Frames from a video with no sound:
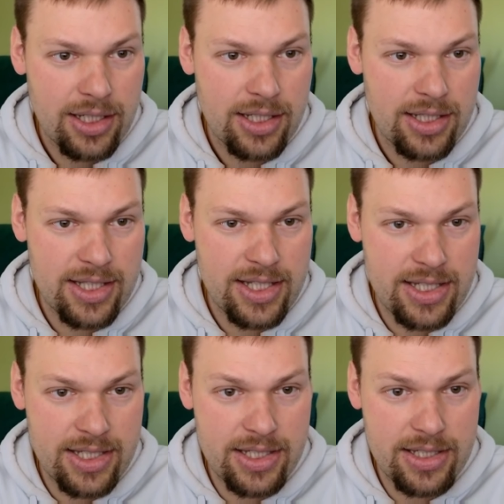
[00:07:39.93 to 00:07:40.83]

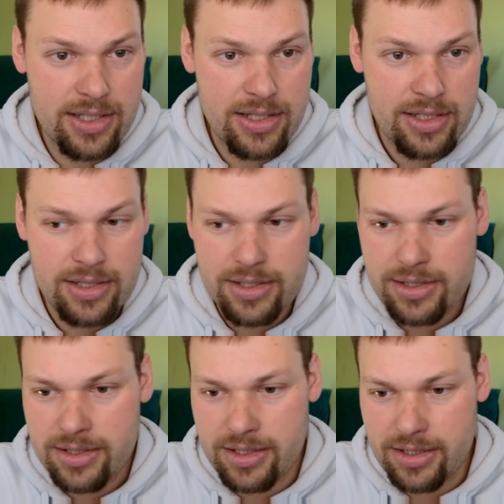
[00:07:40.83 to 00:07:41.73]
the
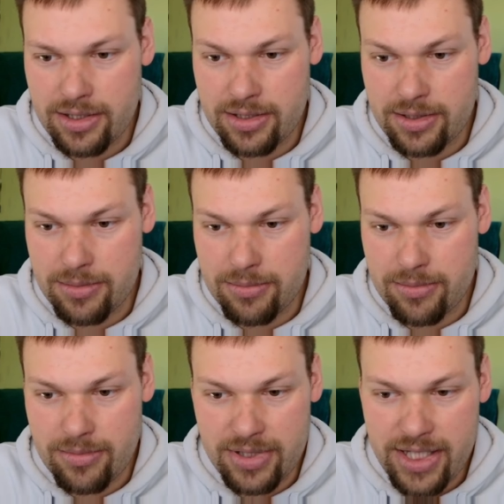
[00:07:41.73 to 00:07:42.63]

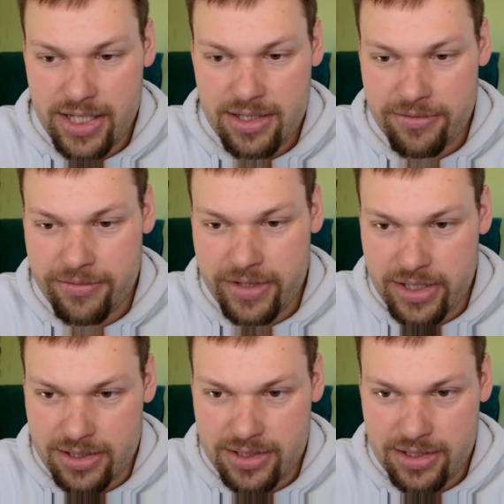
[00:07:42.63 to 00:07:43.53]
data
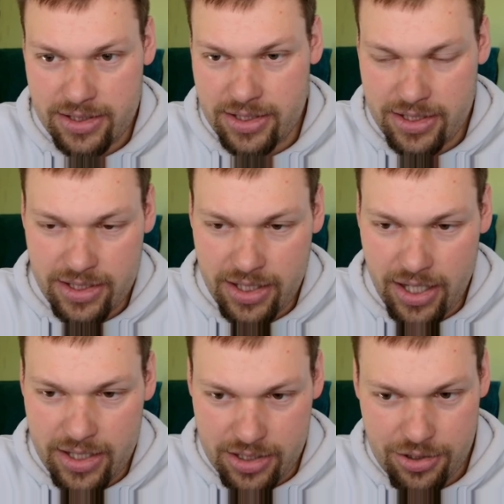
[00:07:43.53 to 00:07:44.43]
field
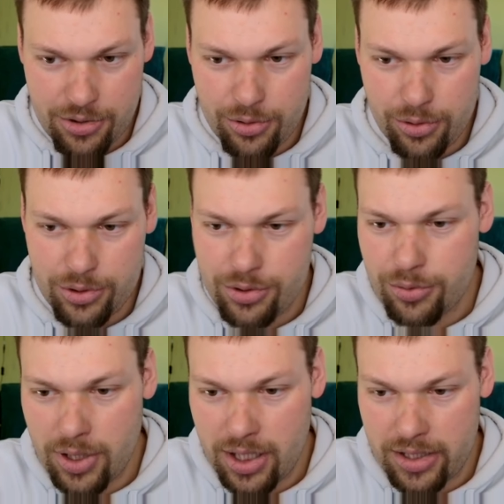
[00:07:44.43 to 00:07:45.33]
in your
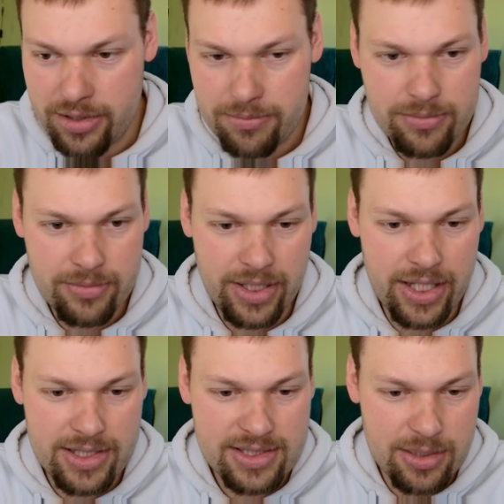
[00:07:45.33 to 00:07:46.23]
UI
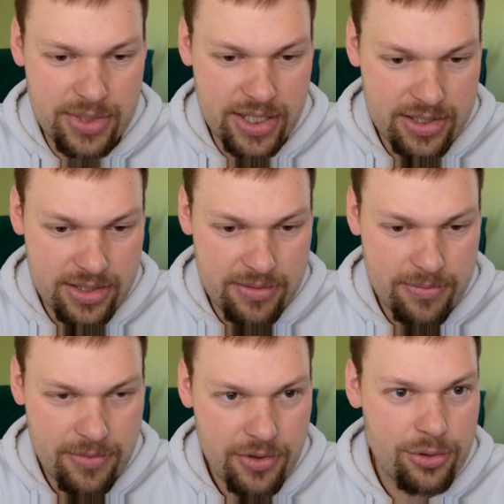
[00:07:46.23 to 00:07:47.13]
gets updated
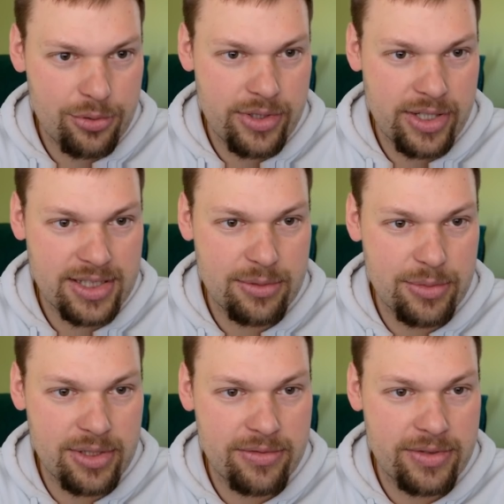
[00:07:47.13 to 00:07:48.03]
through the
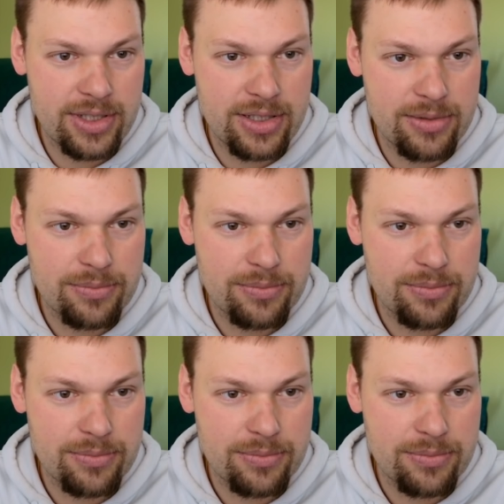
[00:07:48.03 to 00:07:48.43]
XML file.